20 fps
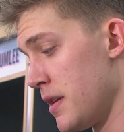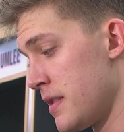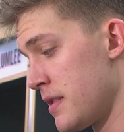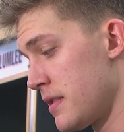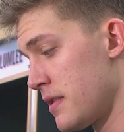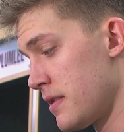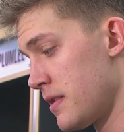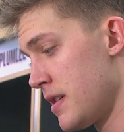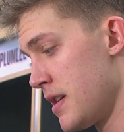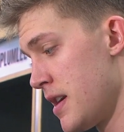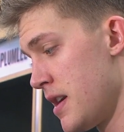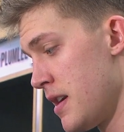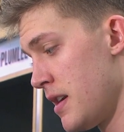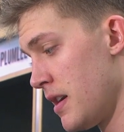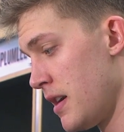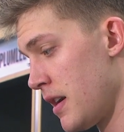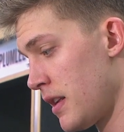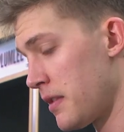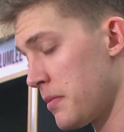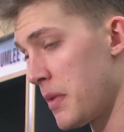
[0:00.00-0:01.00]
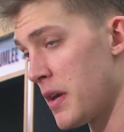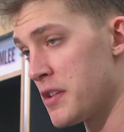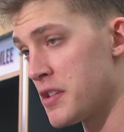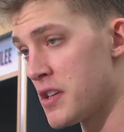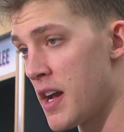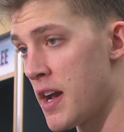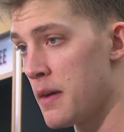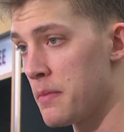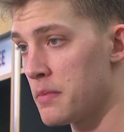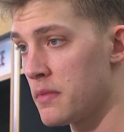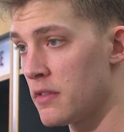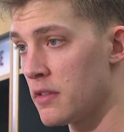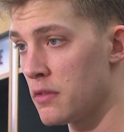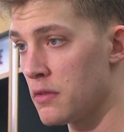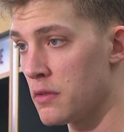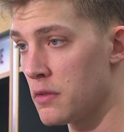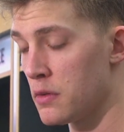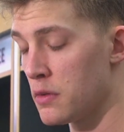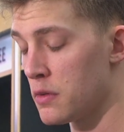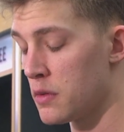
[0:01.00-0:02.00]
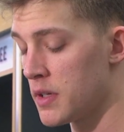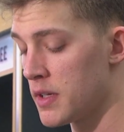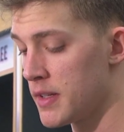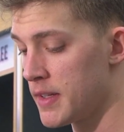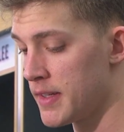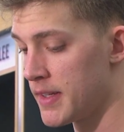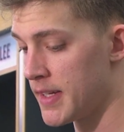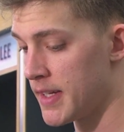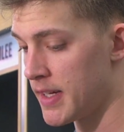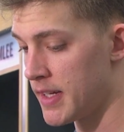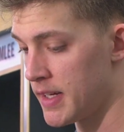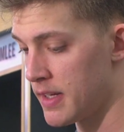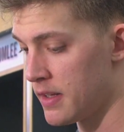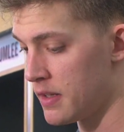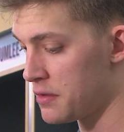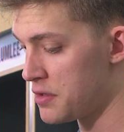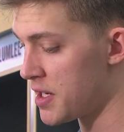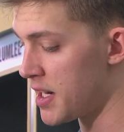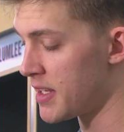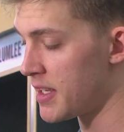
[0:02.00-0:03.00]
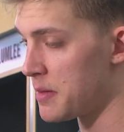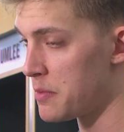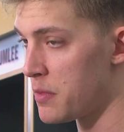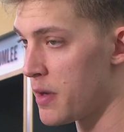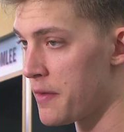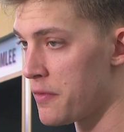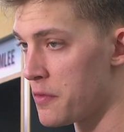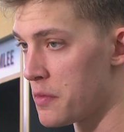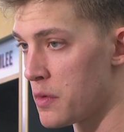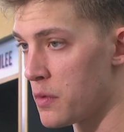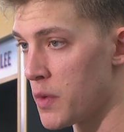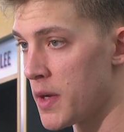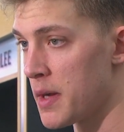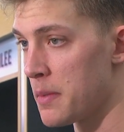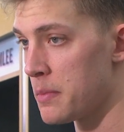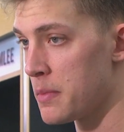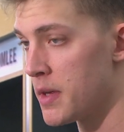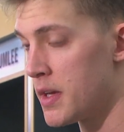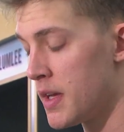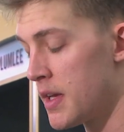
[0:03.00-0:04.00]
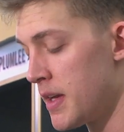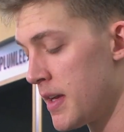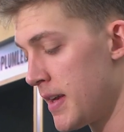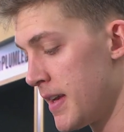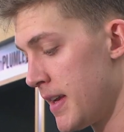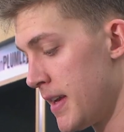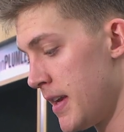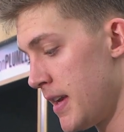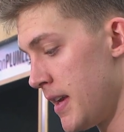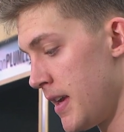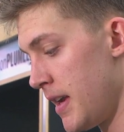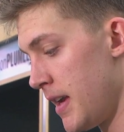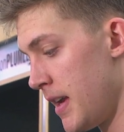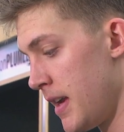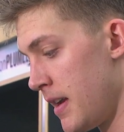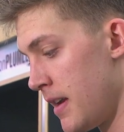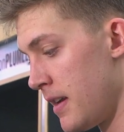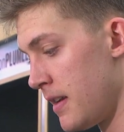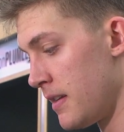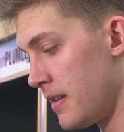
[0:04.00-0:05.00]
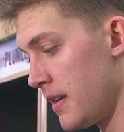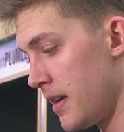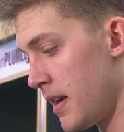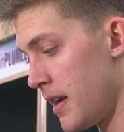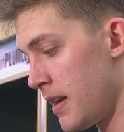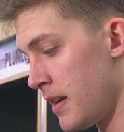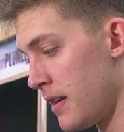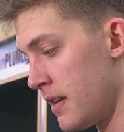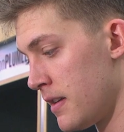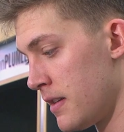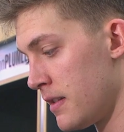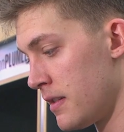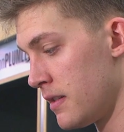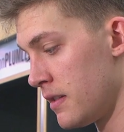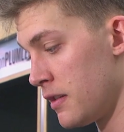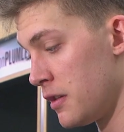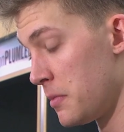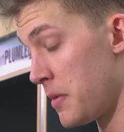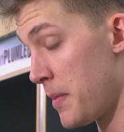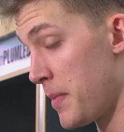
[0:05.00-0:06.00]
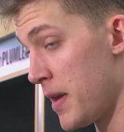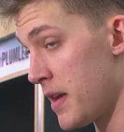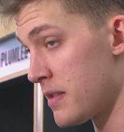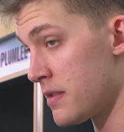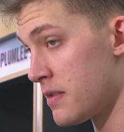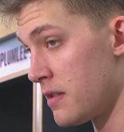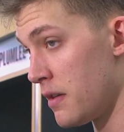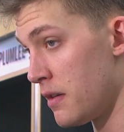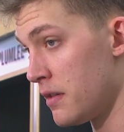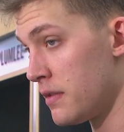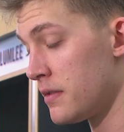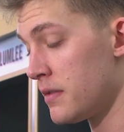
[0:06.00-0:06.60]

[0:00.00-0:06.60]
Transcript: that's my job, to try to keep him away from the rim and do my best. So,